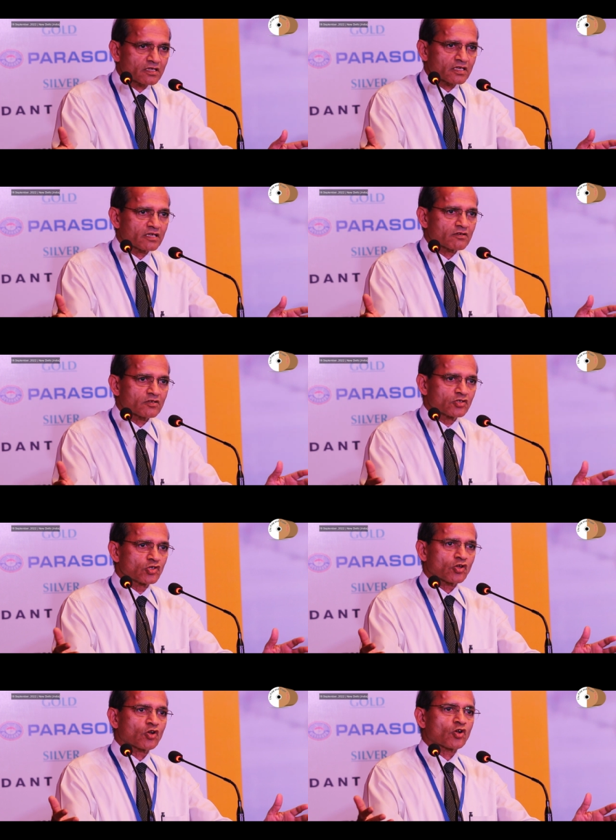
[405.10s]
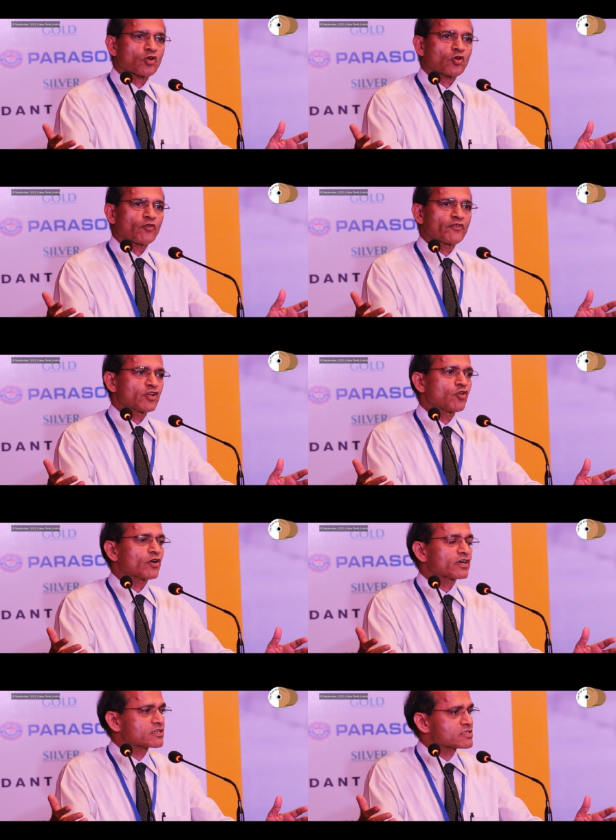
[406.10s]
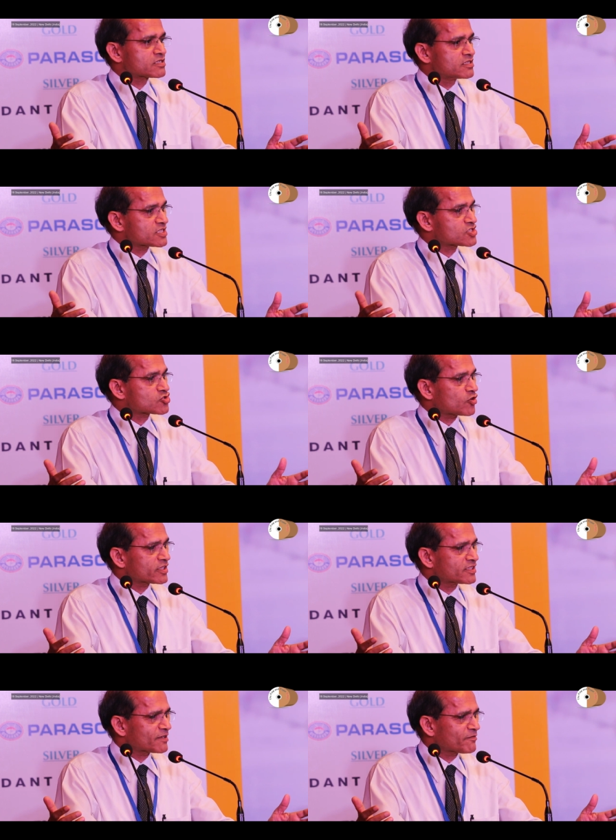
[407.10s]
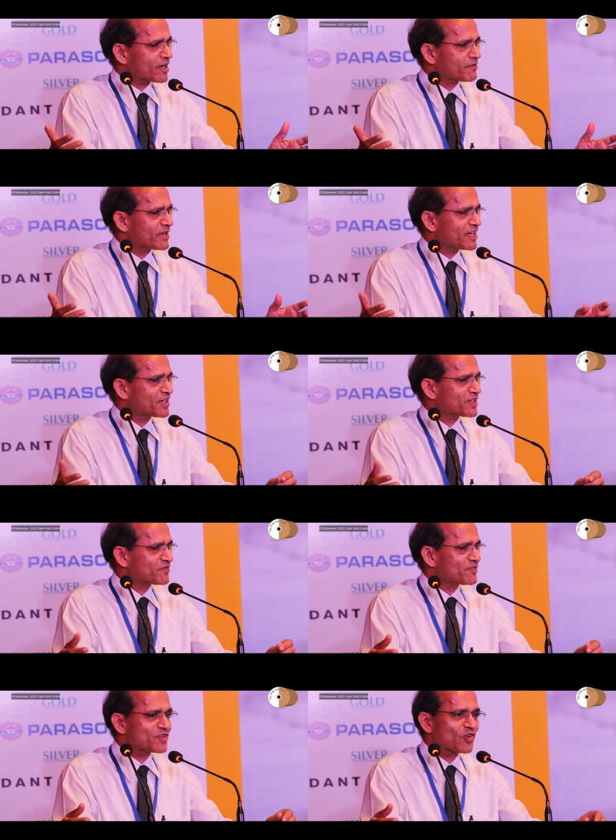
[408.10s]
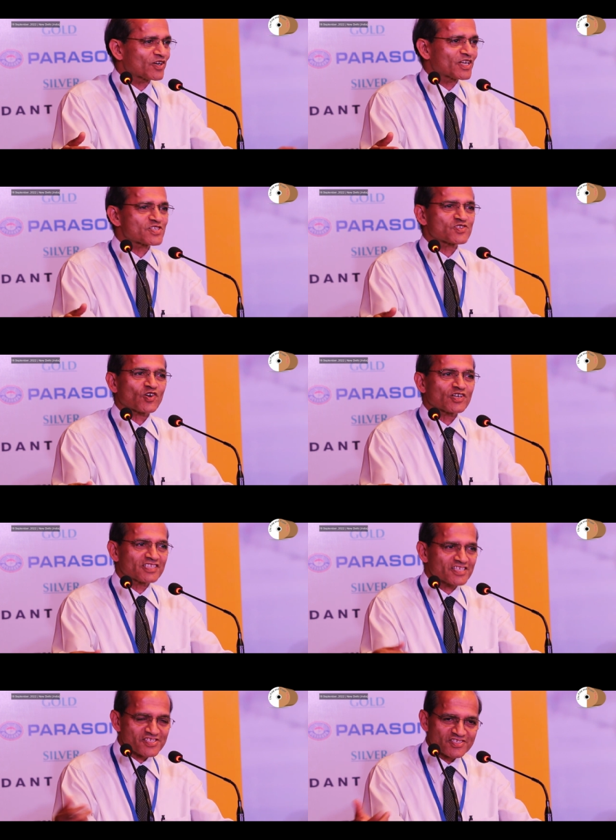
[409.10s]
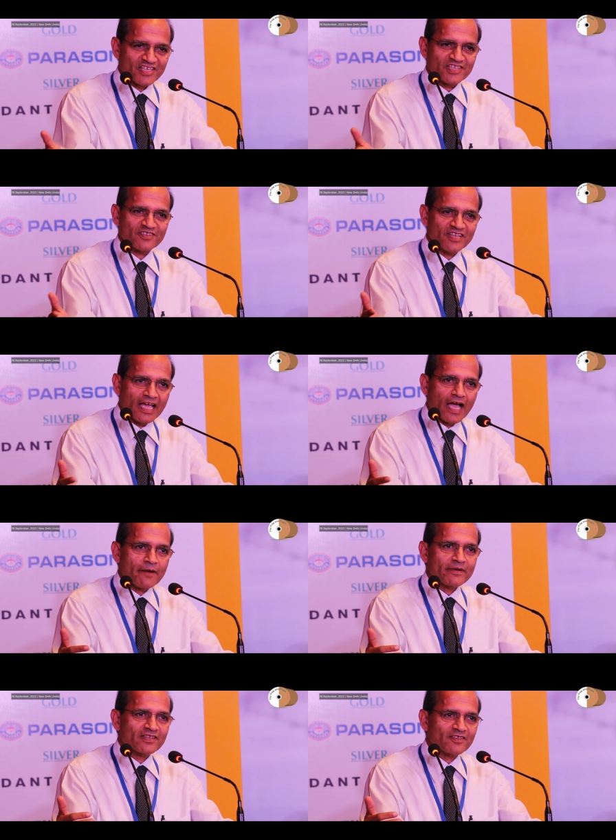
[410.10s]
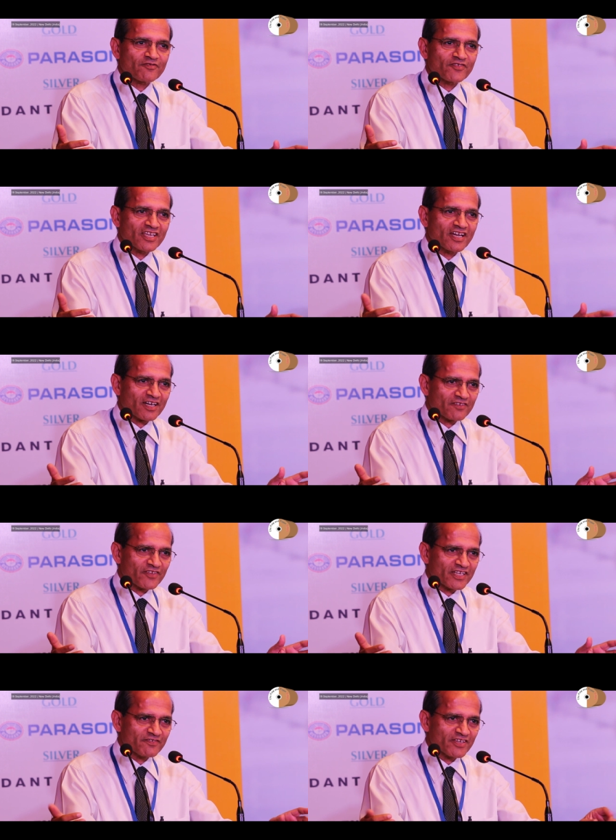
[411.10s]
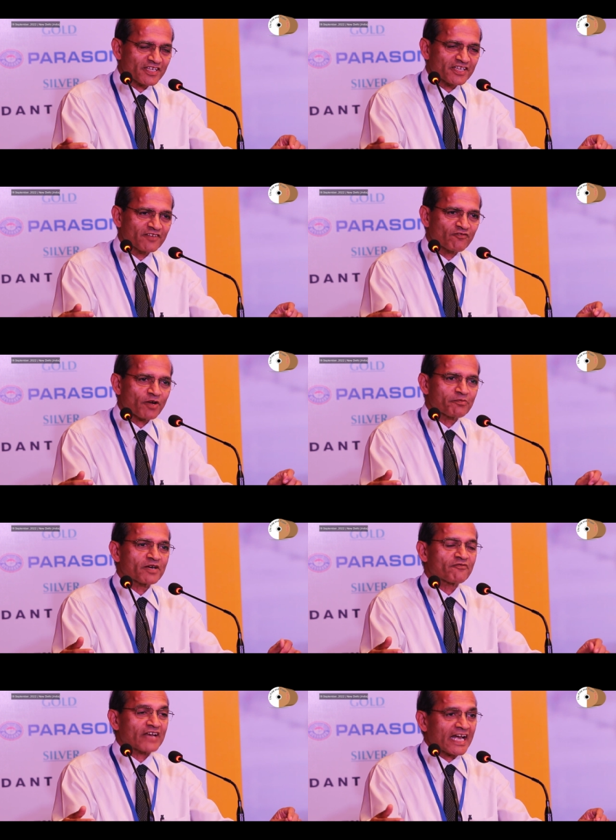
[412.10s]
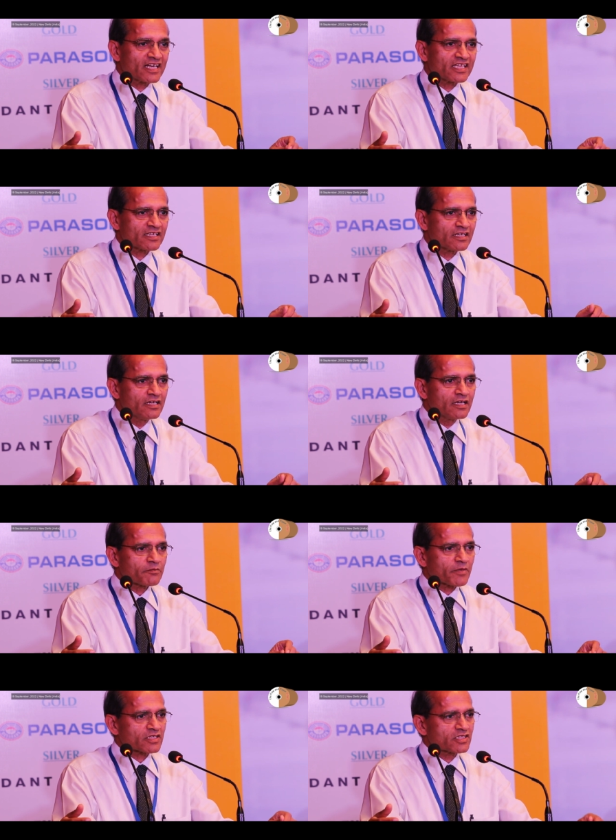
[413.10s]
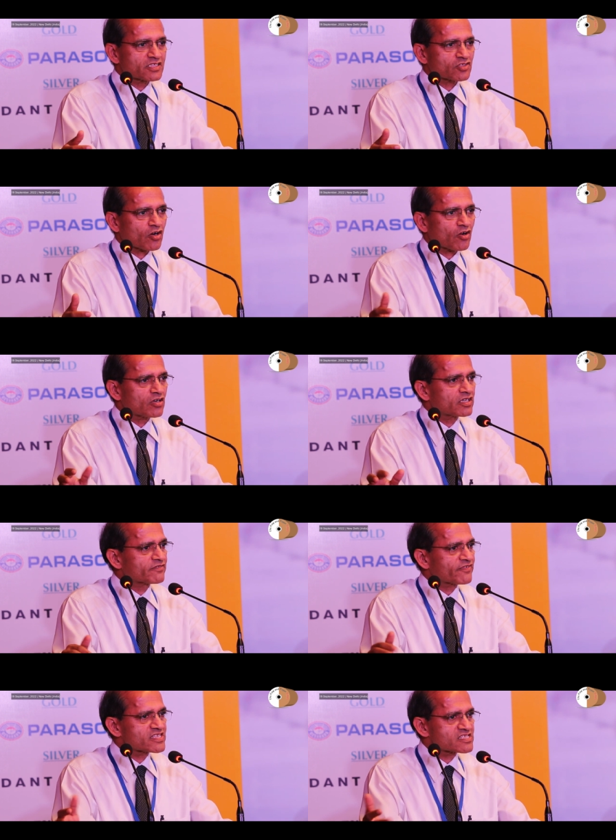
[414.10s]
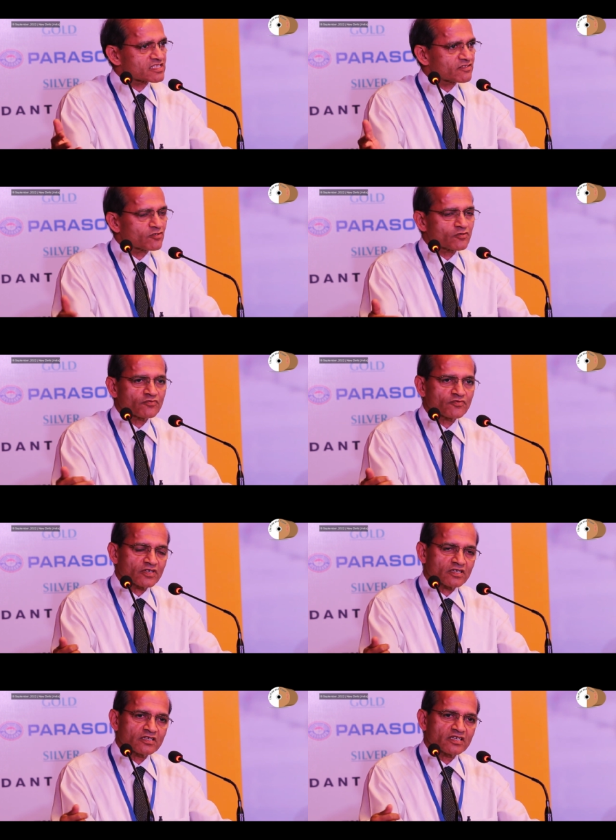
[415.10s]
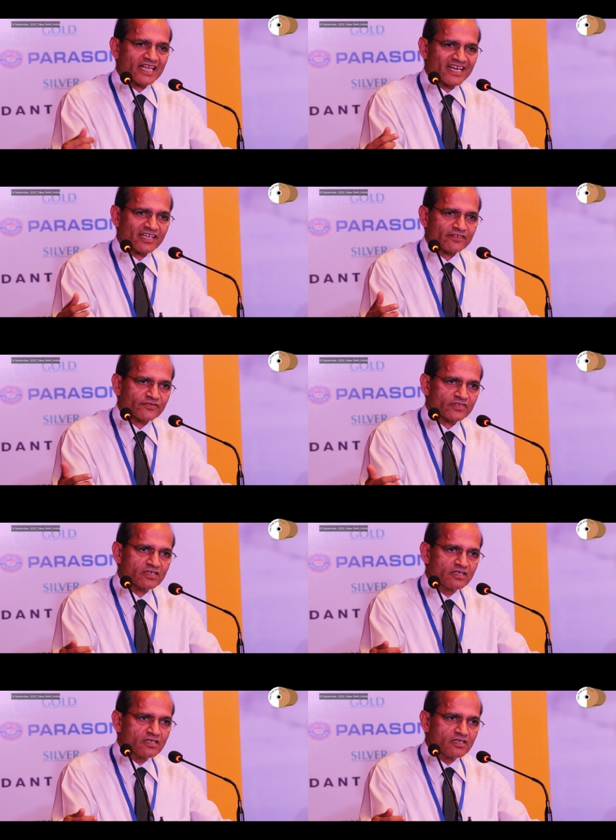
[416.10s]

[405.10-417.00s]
No, no, no, no, we don't destroy the environment, we don't destroy this, and I mean, we are very, very environment friendly. But these are all defensive uh, narratives.